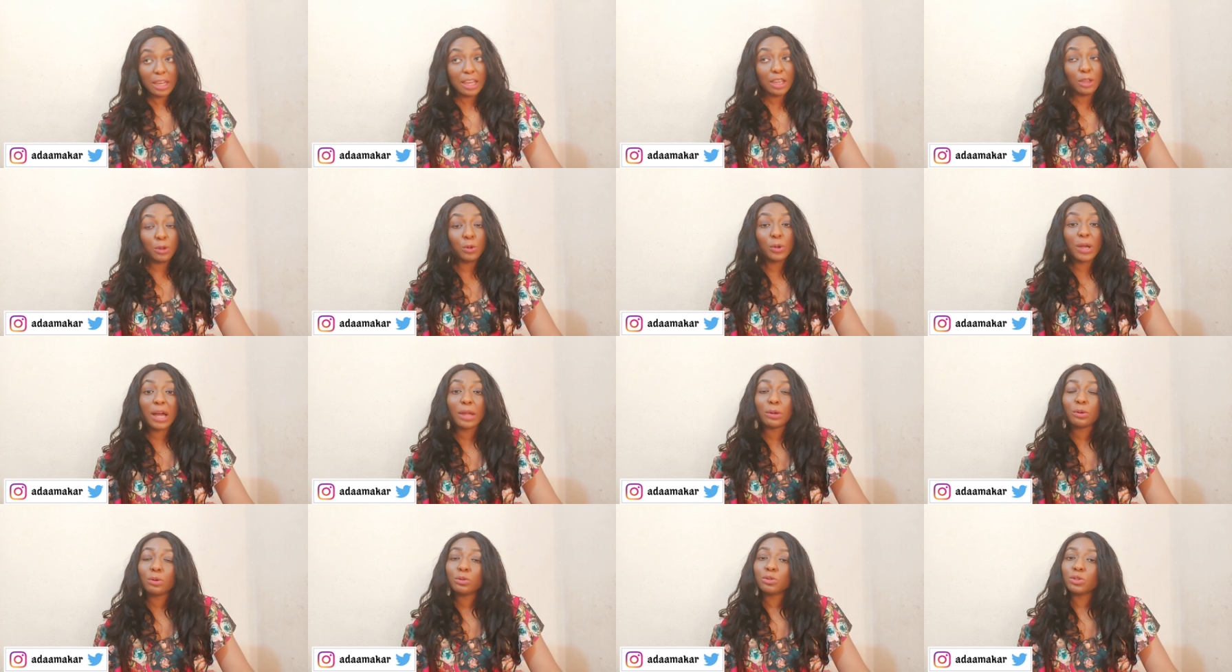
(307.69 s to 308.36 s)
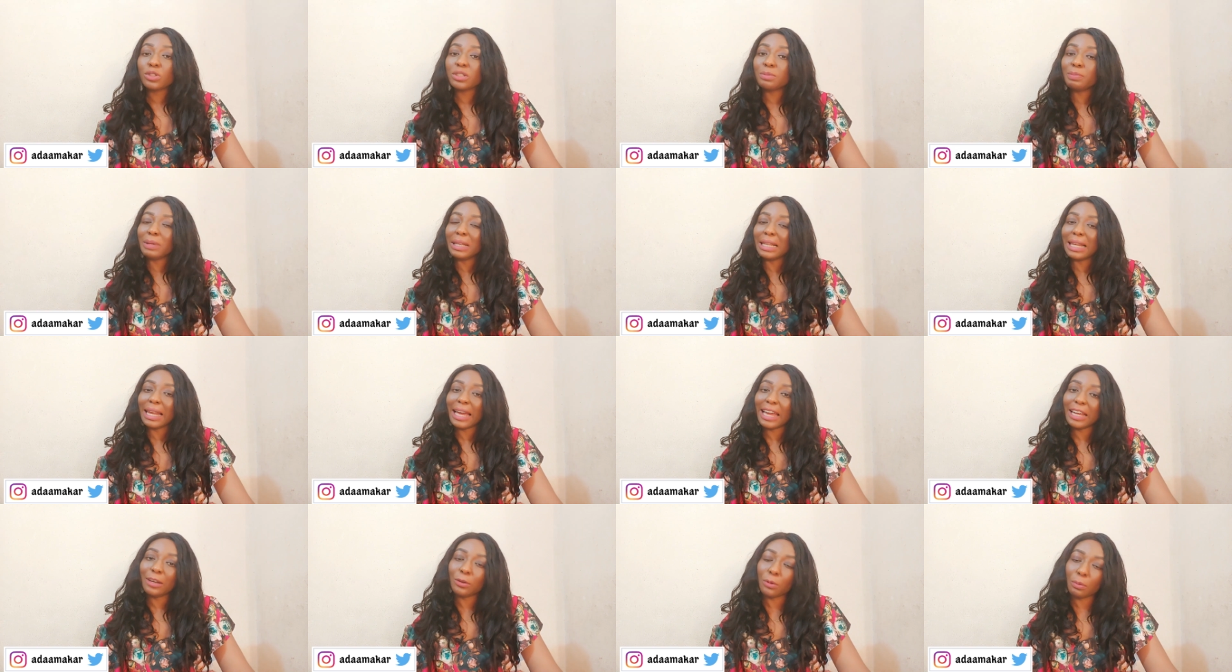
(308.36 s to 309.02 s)
You cannot just be
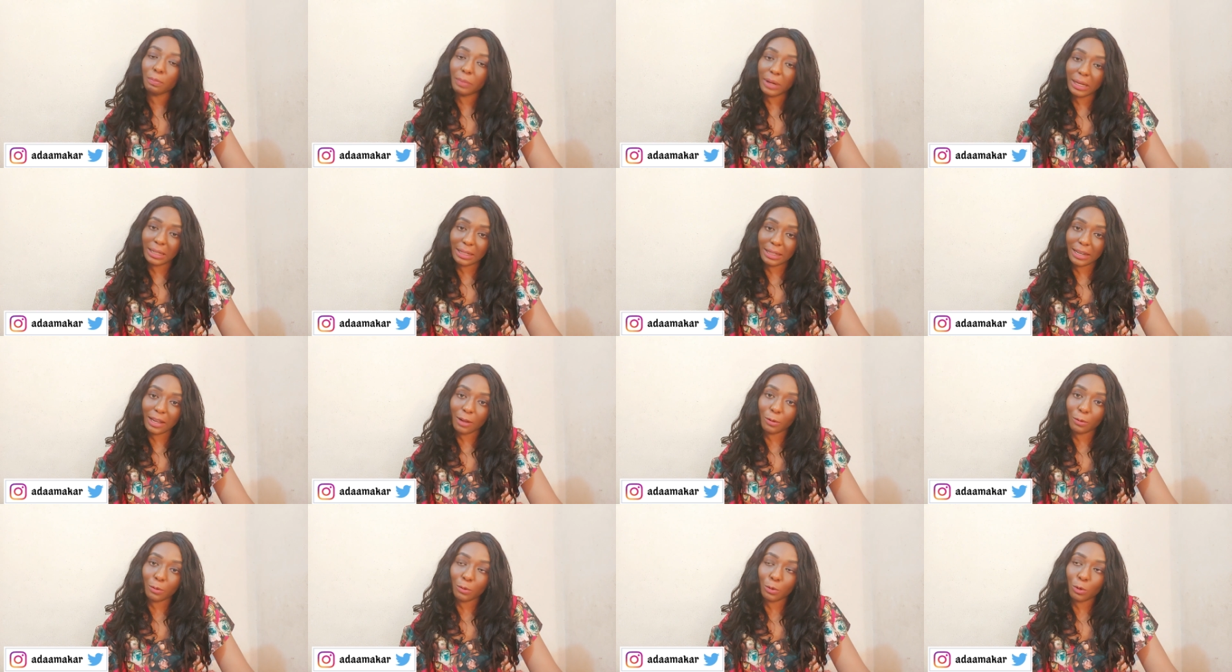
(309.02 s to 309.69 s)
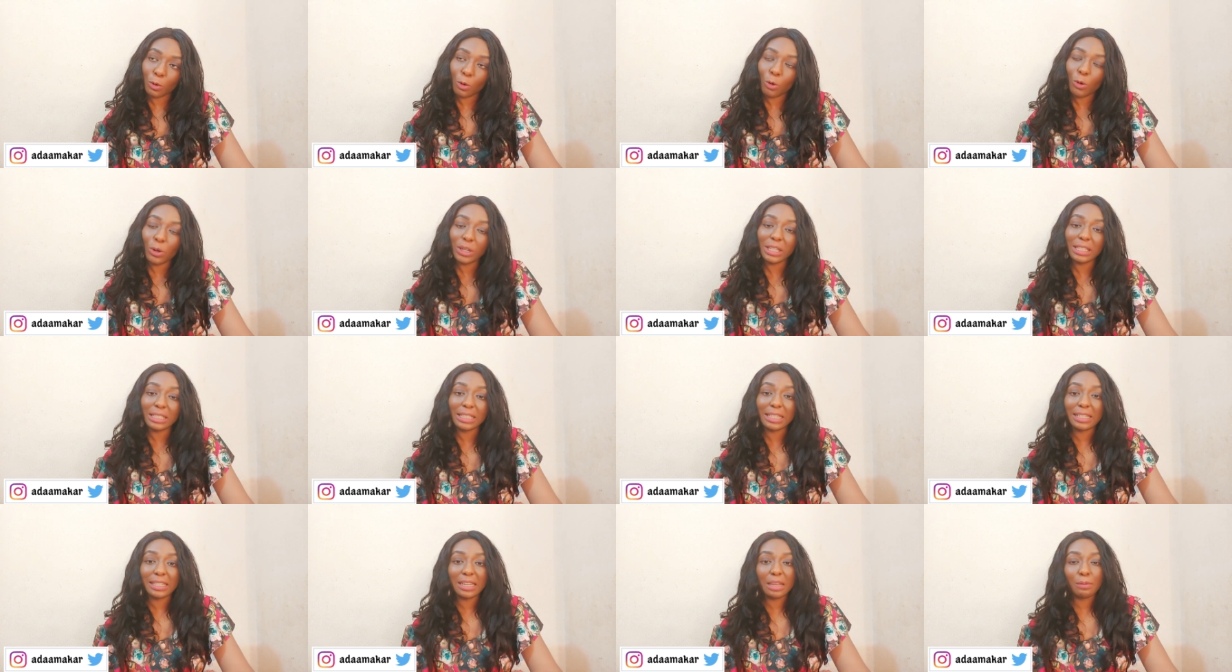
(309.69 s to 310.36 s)
lying up and down, all in
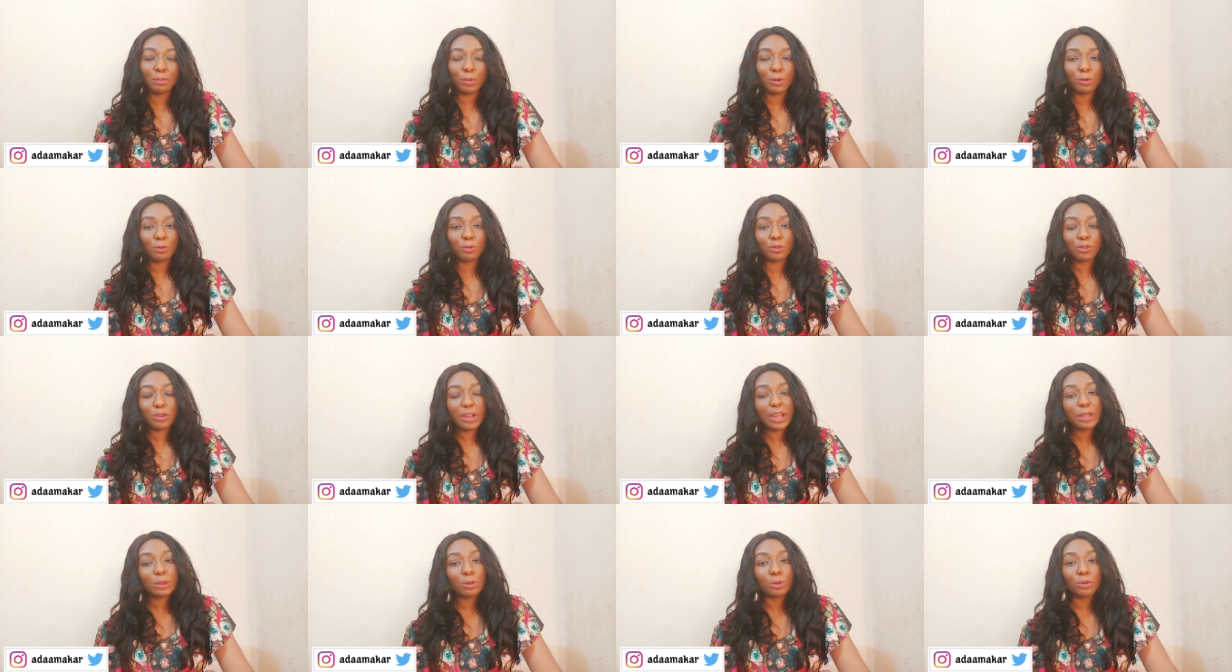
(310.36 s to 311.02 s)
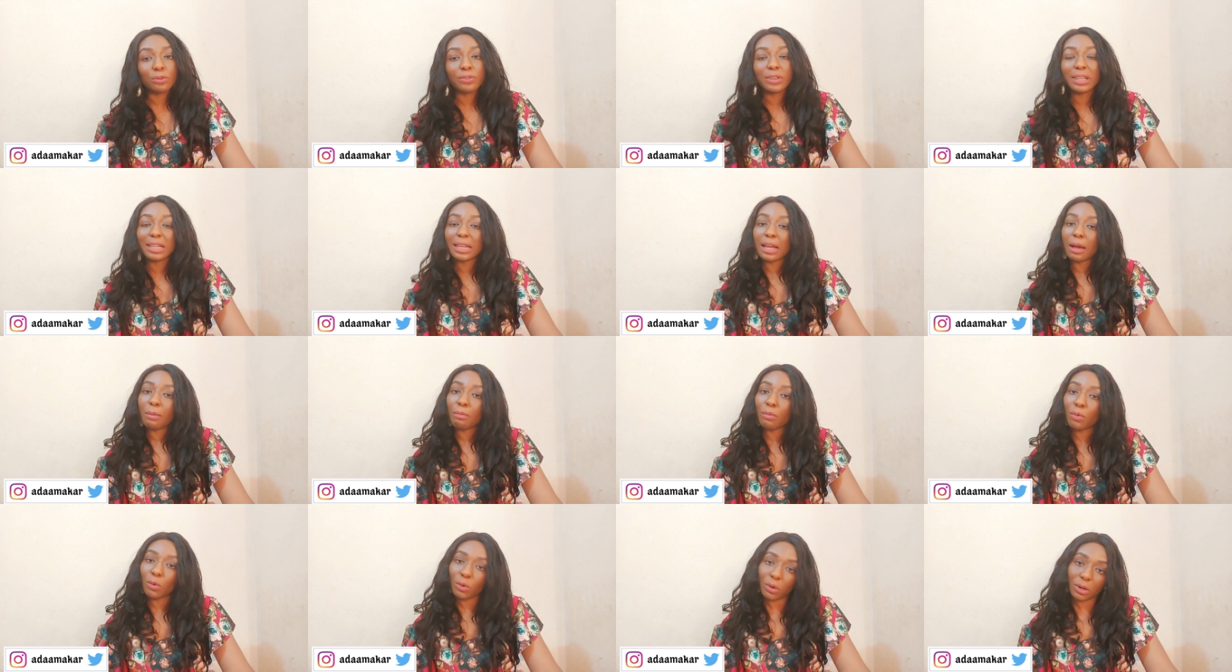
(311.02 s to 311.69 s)
the name of trying to feel
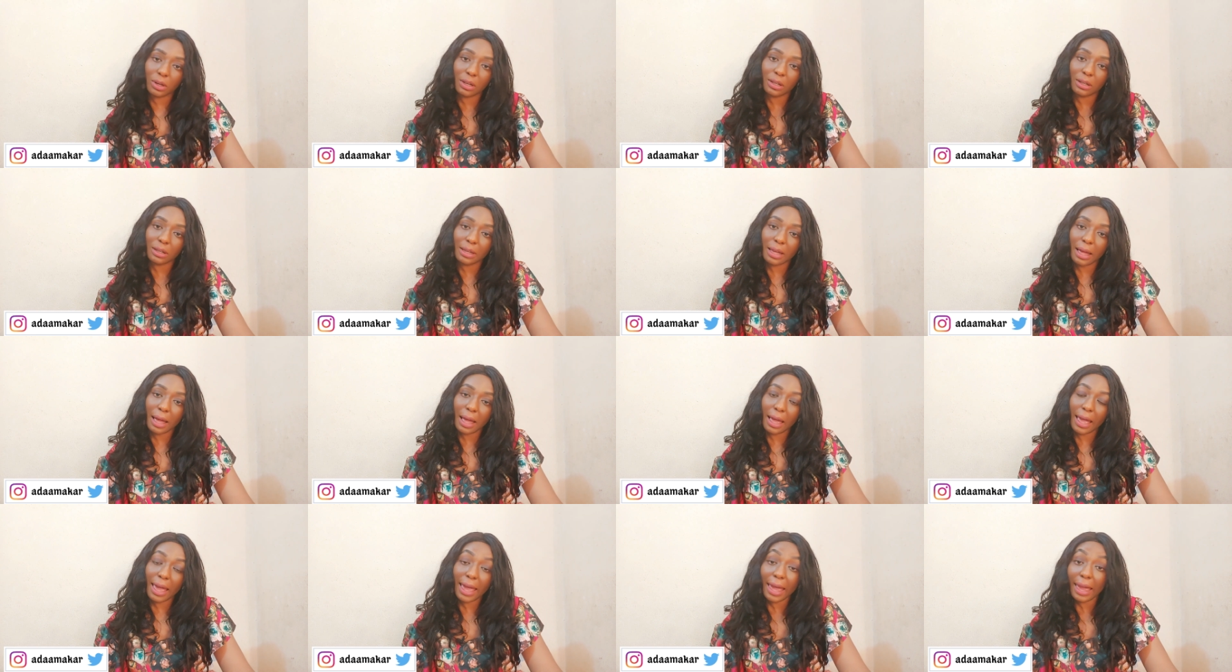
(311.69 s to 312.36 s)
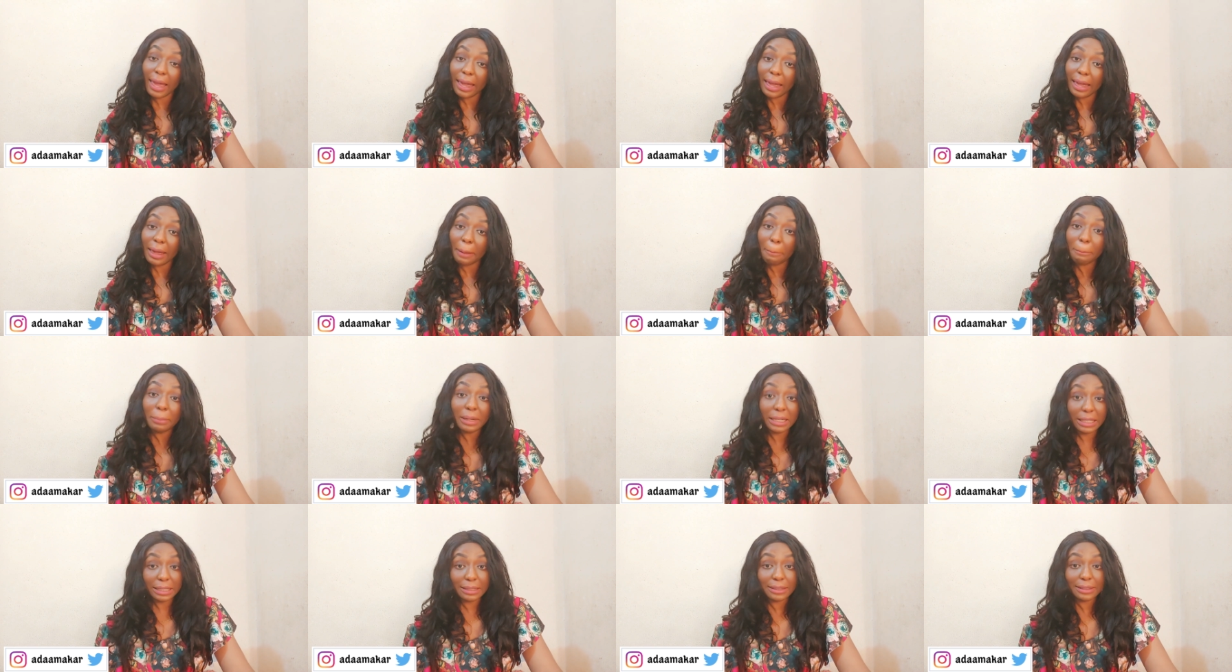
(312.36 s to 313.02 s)
among.
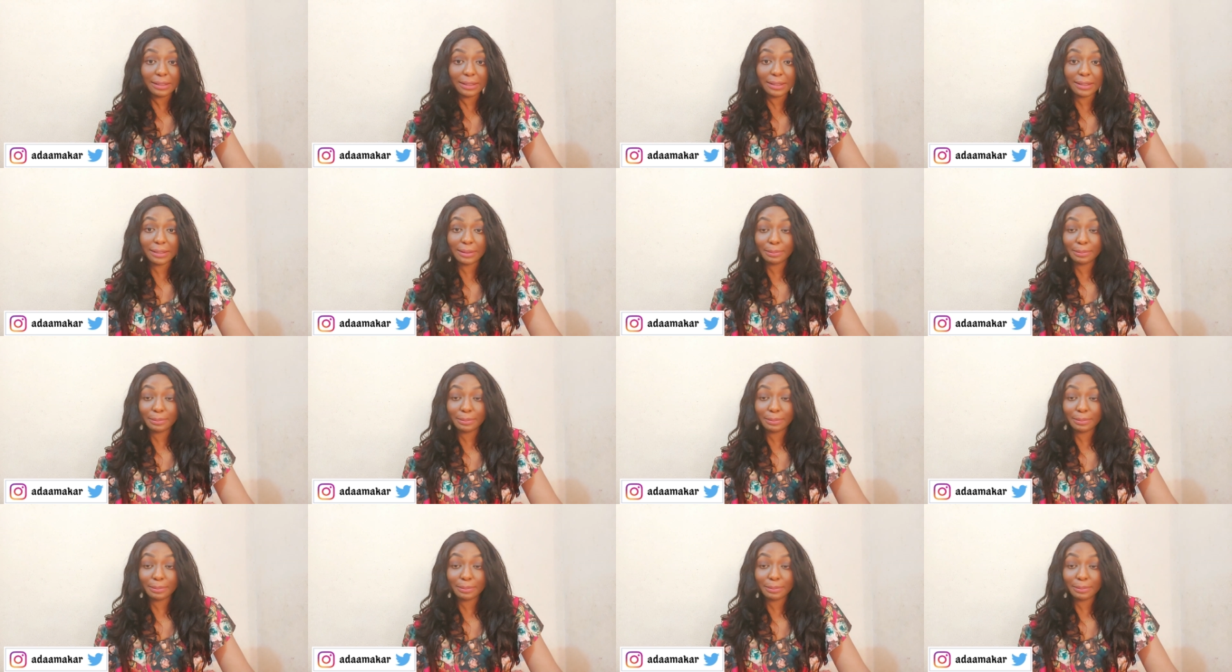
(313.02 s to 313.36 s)
Please.